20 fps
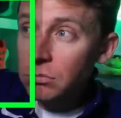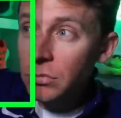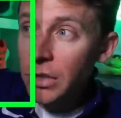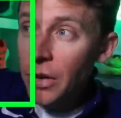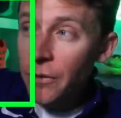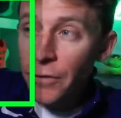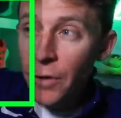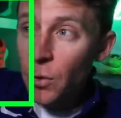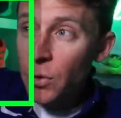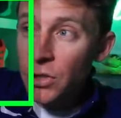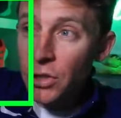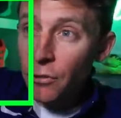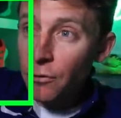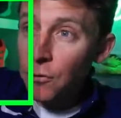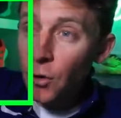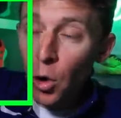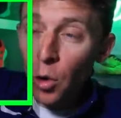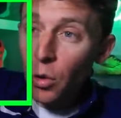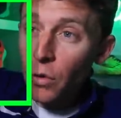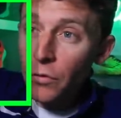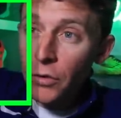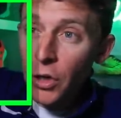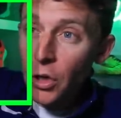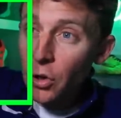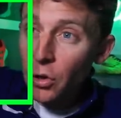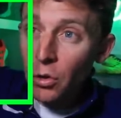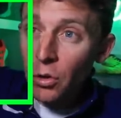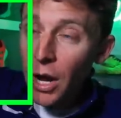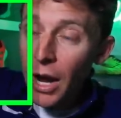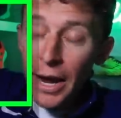if it was a full
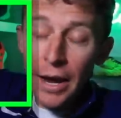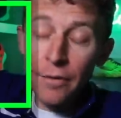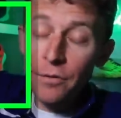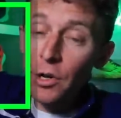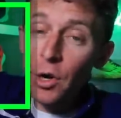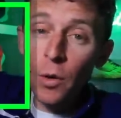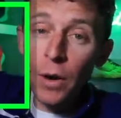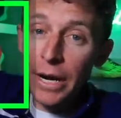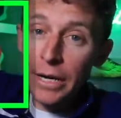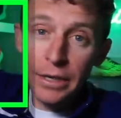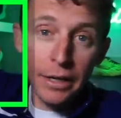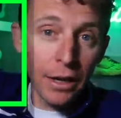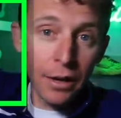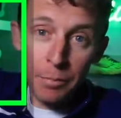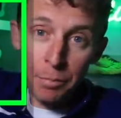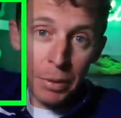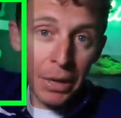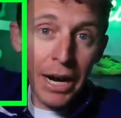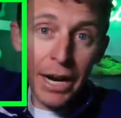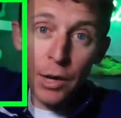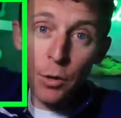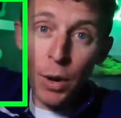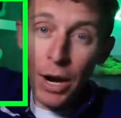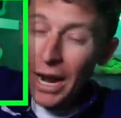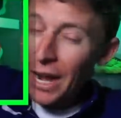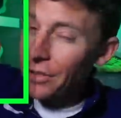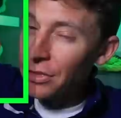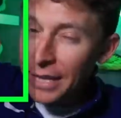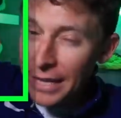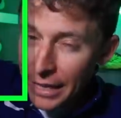review, I have no idea. But anyway,
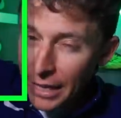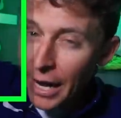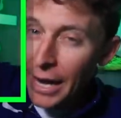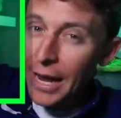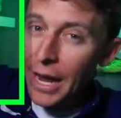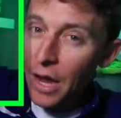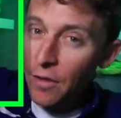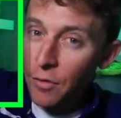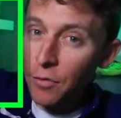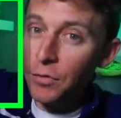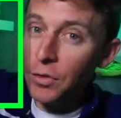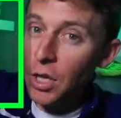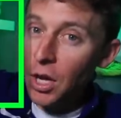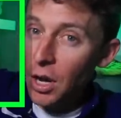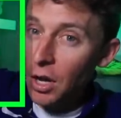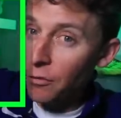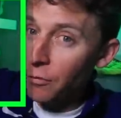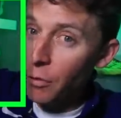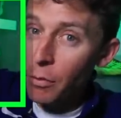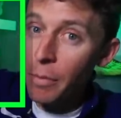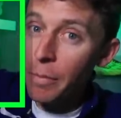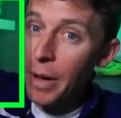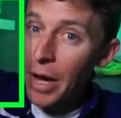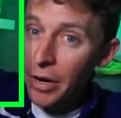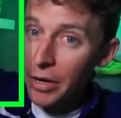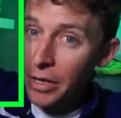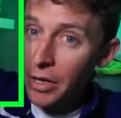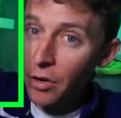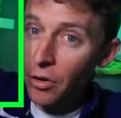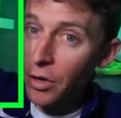I think I have a vlog from about
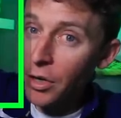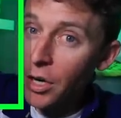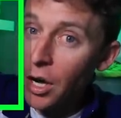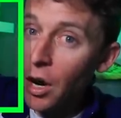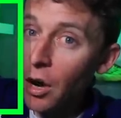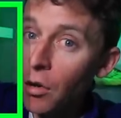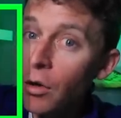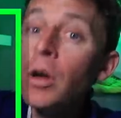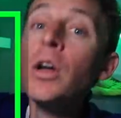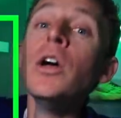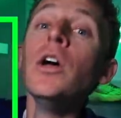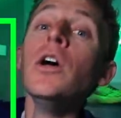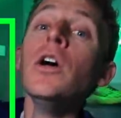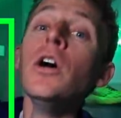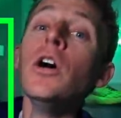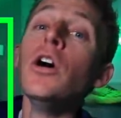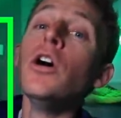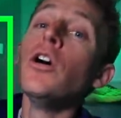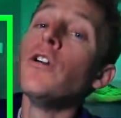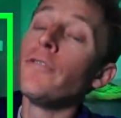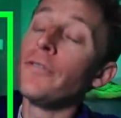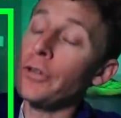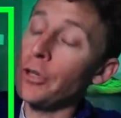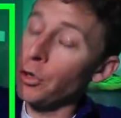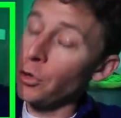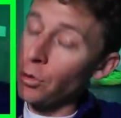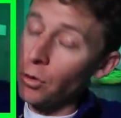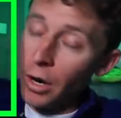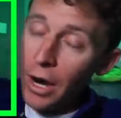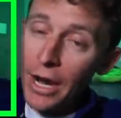a year ago for the
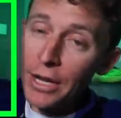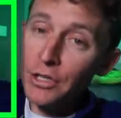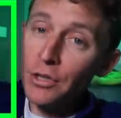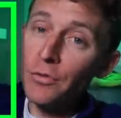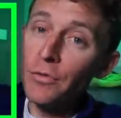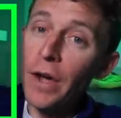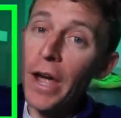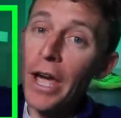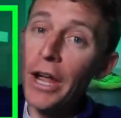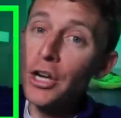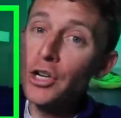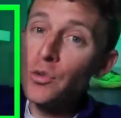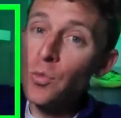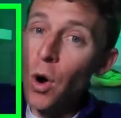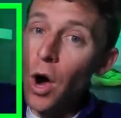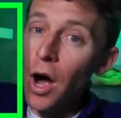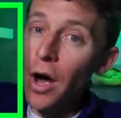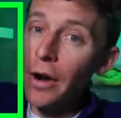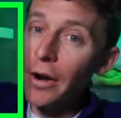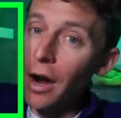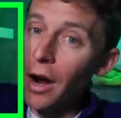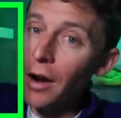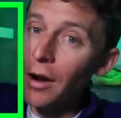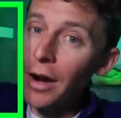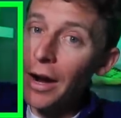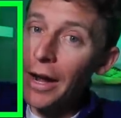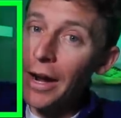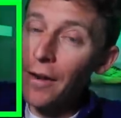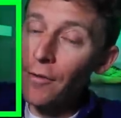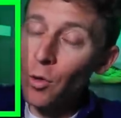Horizon Vanish 1. All
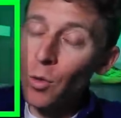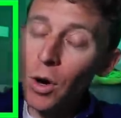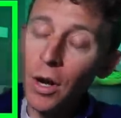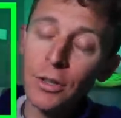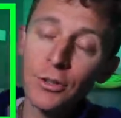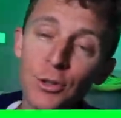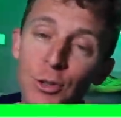right, everyone,